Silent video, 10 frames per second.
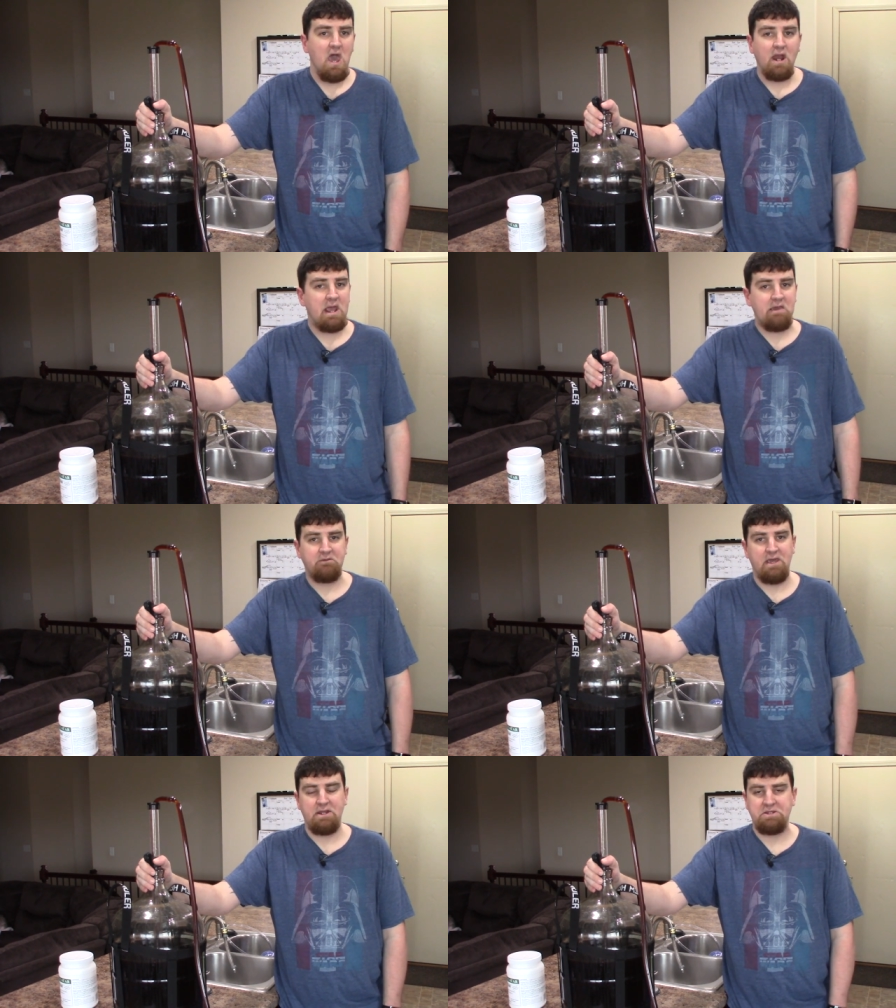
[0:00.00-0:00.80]
And I
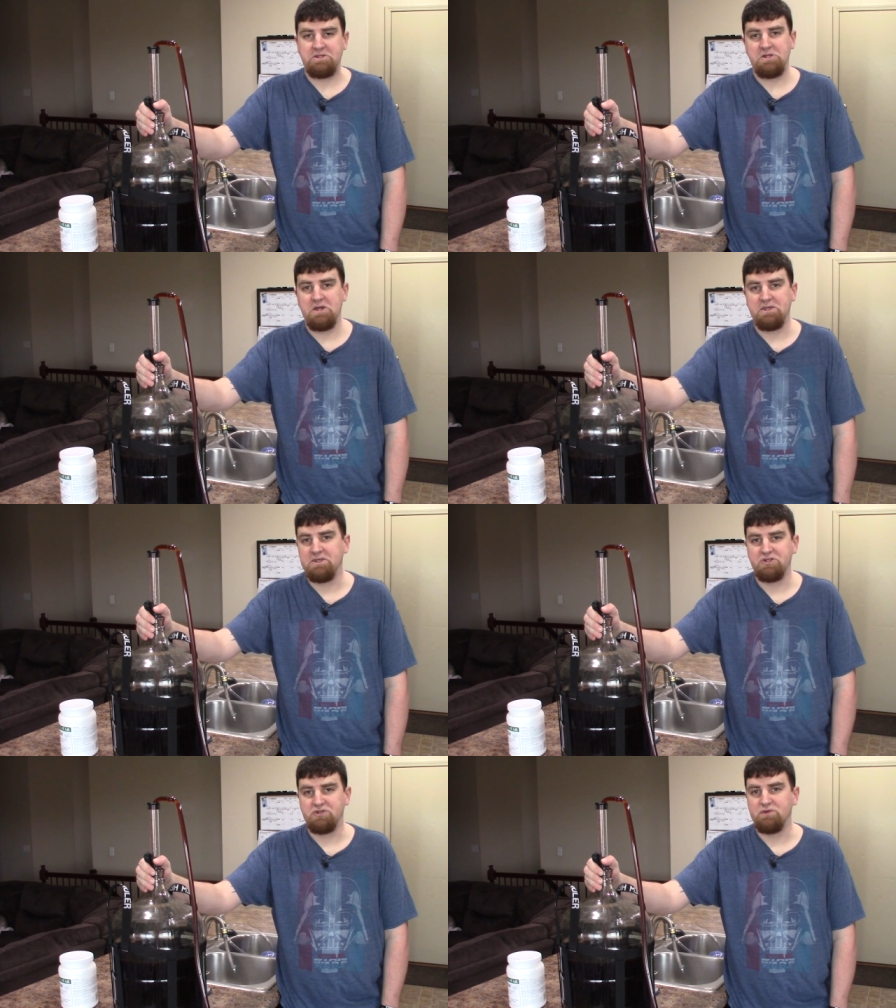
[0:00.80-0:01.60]
haven't had any clogging
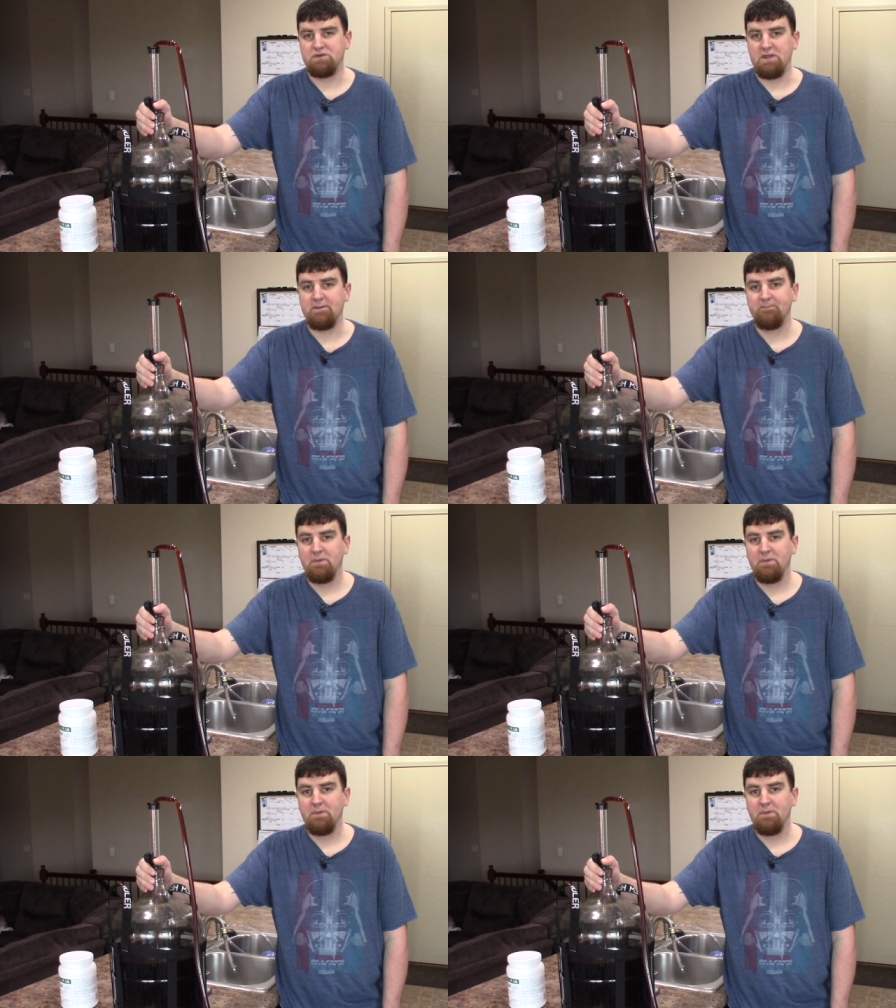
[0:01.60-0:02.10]
issues yet.